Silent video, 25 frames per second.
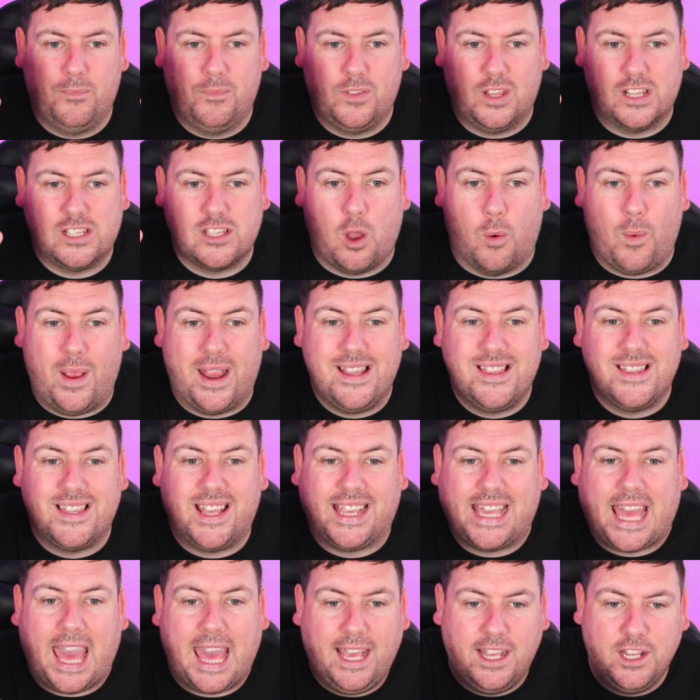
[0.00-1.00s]

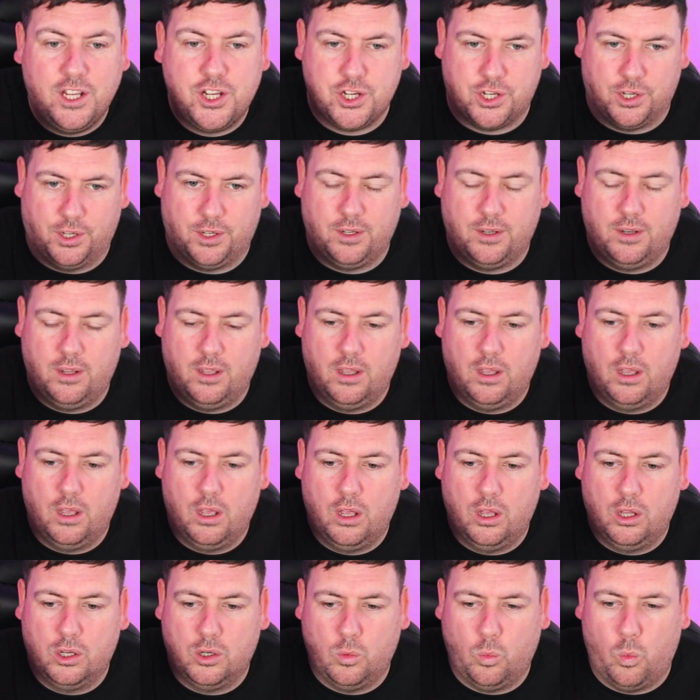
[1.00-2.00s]
indication
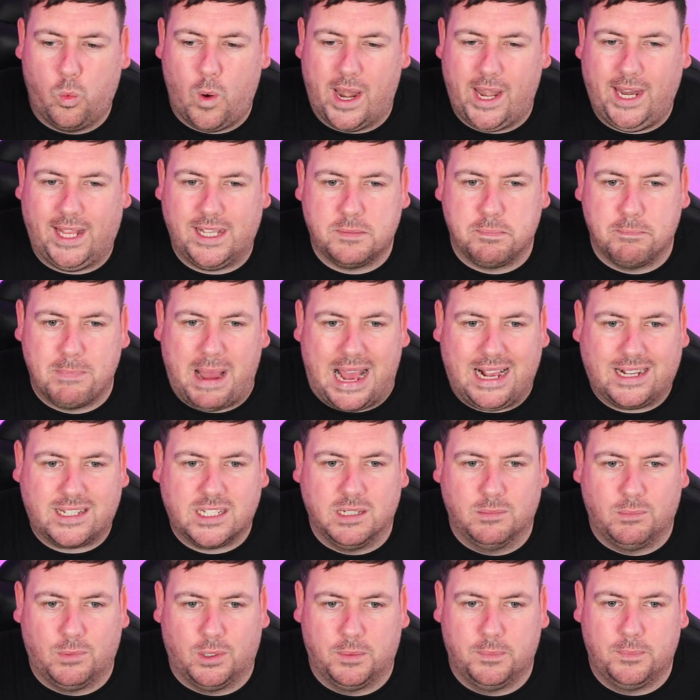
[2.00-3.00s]
when it's
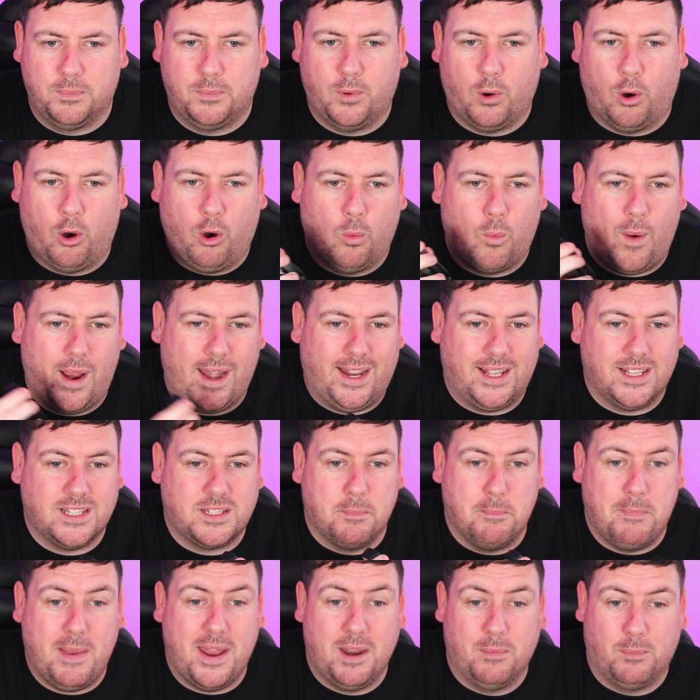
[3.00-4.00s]
maximum or when it's
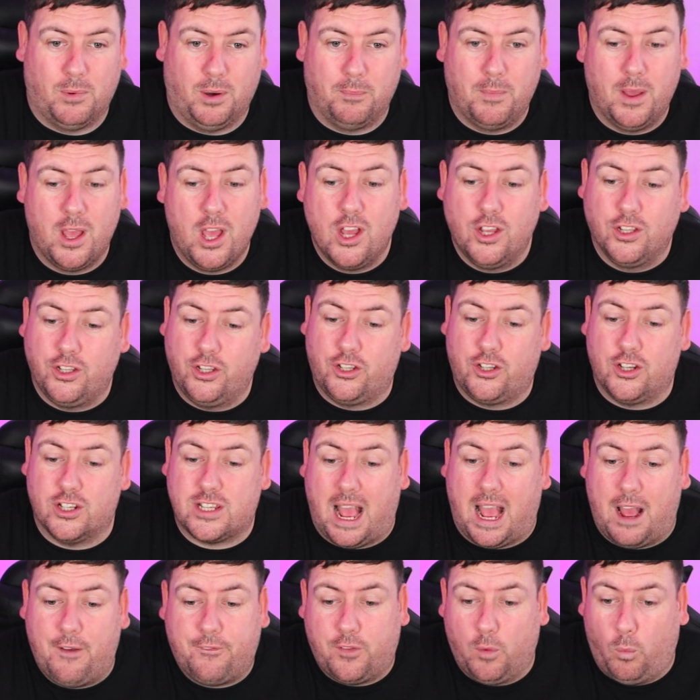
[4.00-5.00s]
minimum. You just have
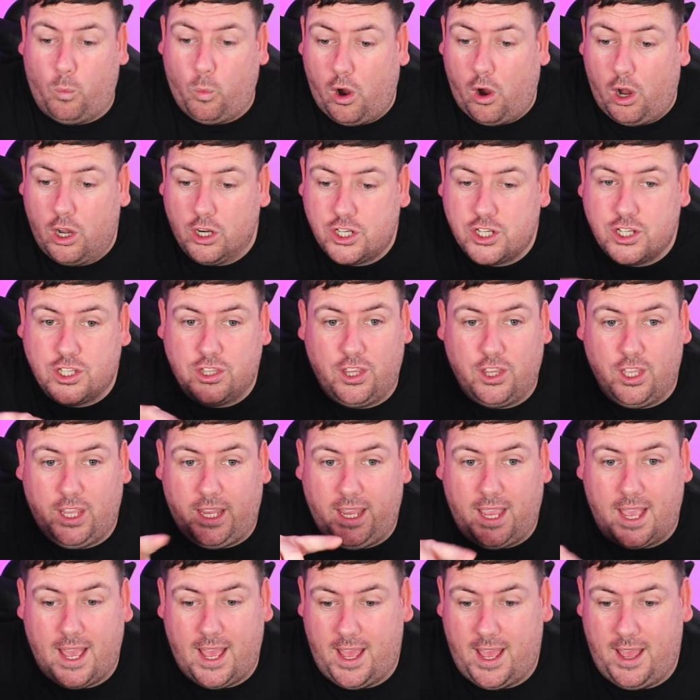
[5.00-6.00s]
to watch
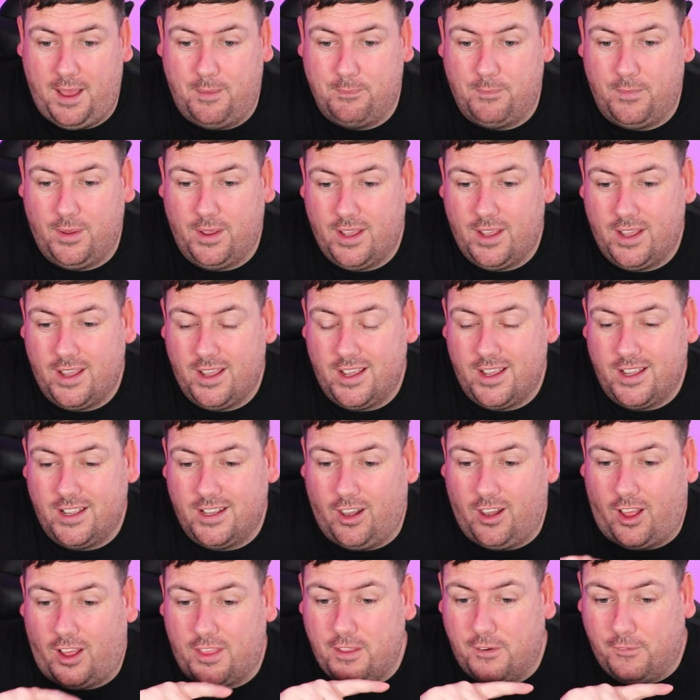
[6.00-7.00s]
the
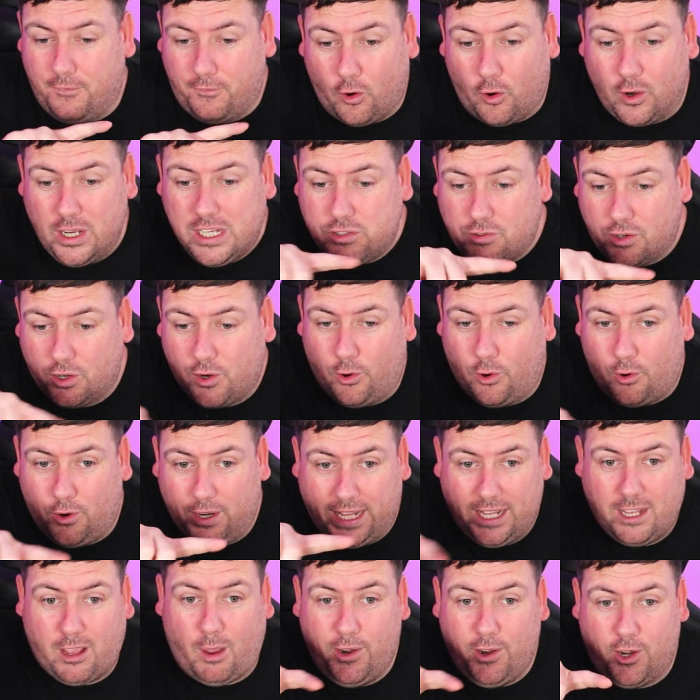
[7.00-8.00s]
like the voice recording
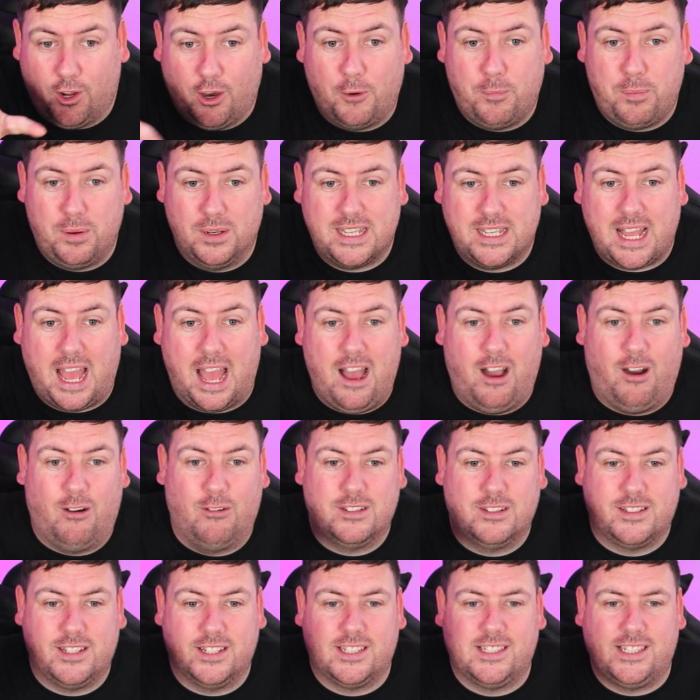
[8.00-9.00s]
going up and down to
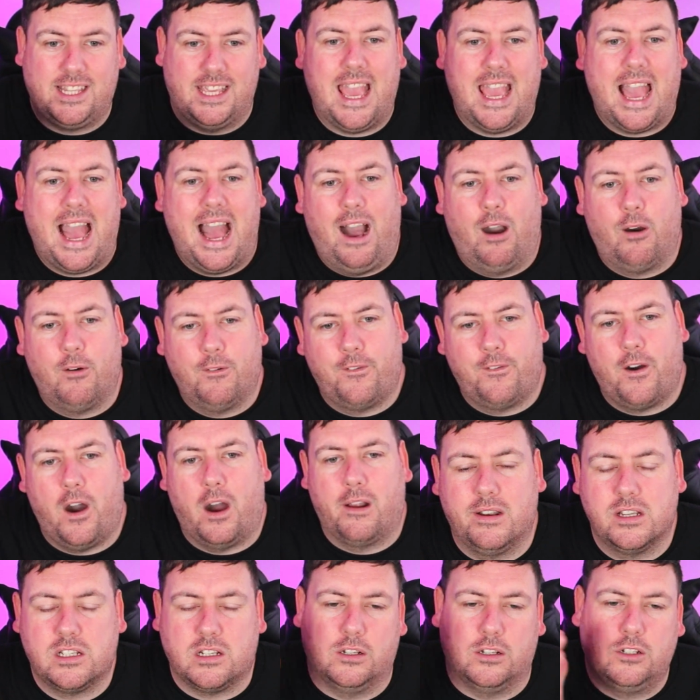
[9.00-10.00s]
see how far it's
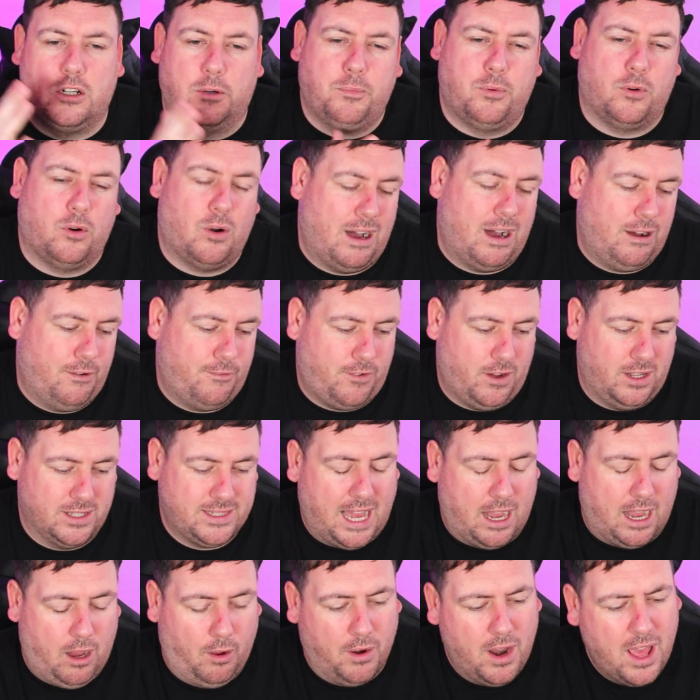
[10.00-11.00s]
up or how far
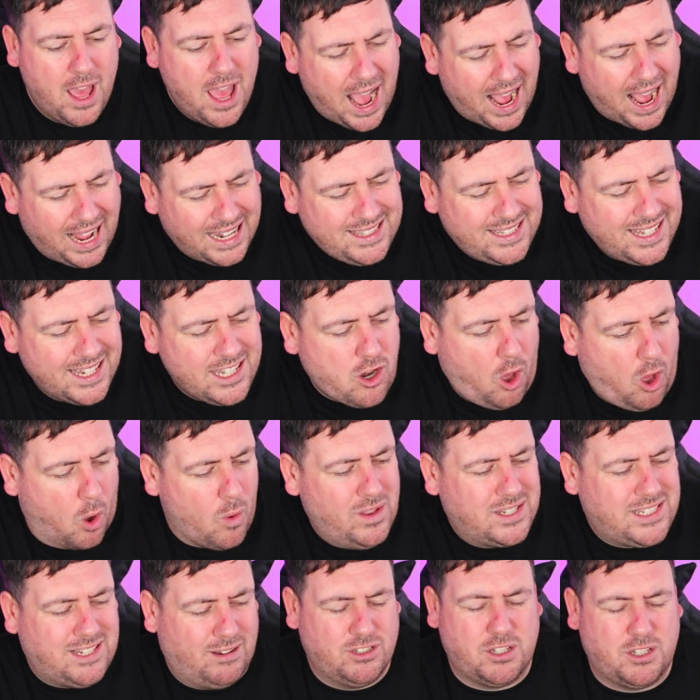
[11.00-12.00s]
down. I did notice there
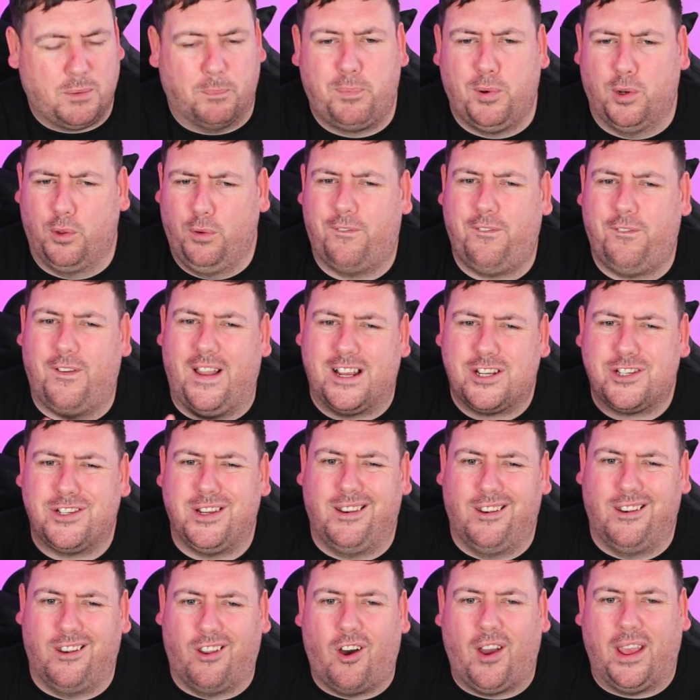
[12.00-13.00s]
was a blue flashing
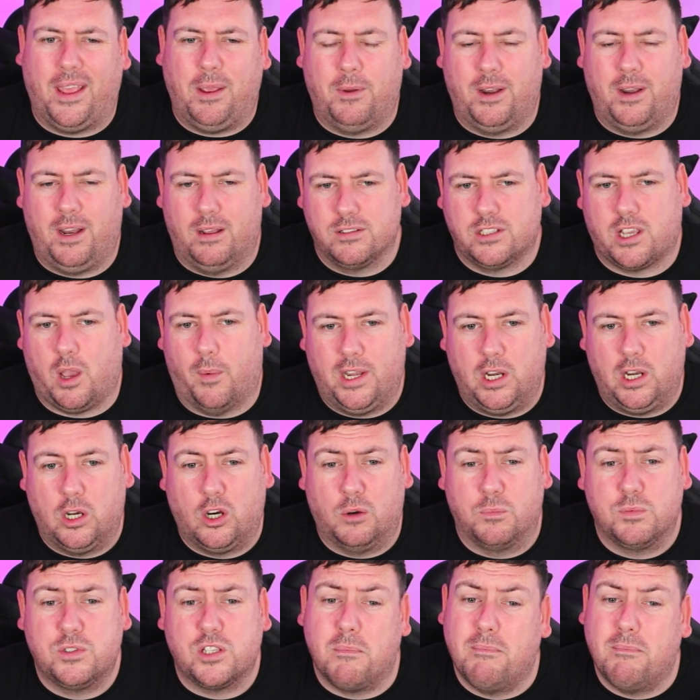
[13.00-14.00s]
light when I was going up,
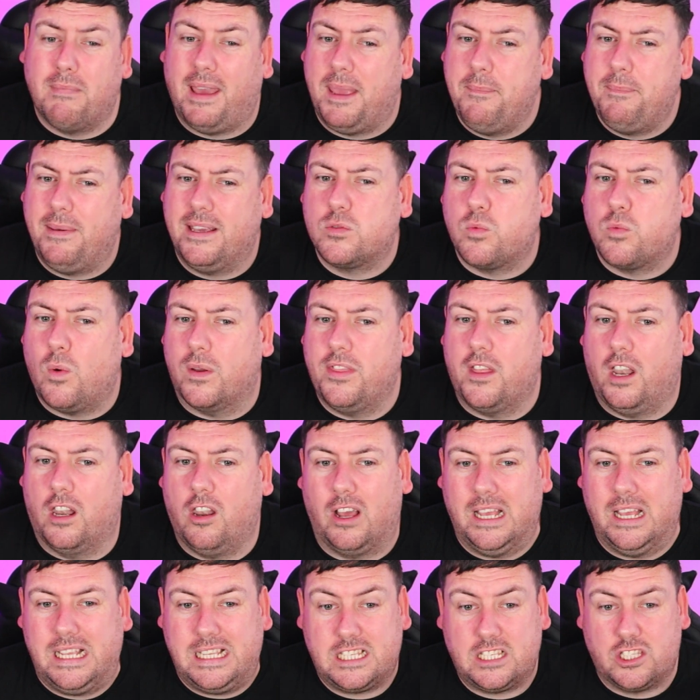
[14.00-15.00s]
so maybe it's when the light
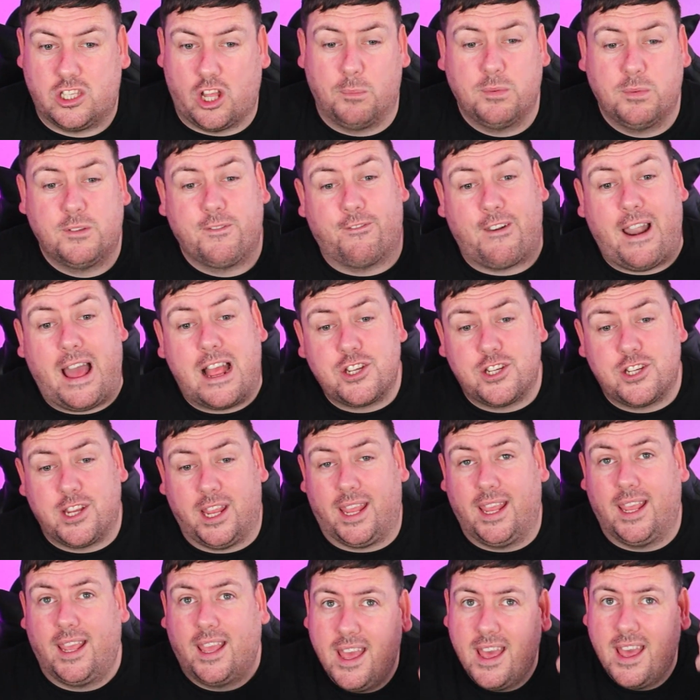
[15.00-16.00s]
stops flashing
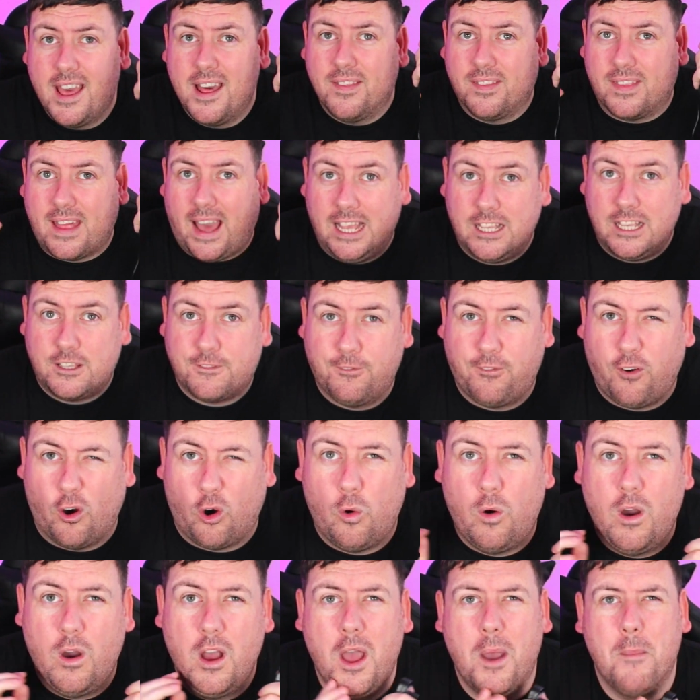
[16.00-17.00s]
that it's full,
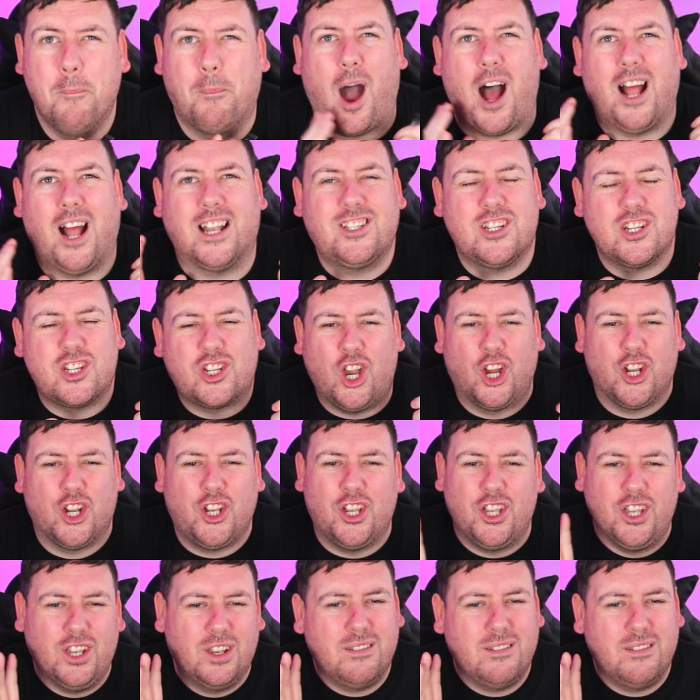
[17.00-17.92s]
but I just couldn't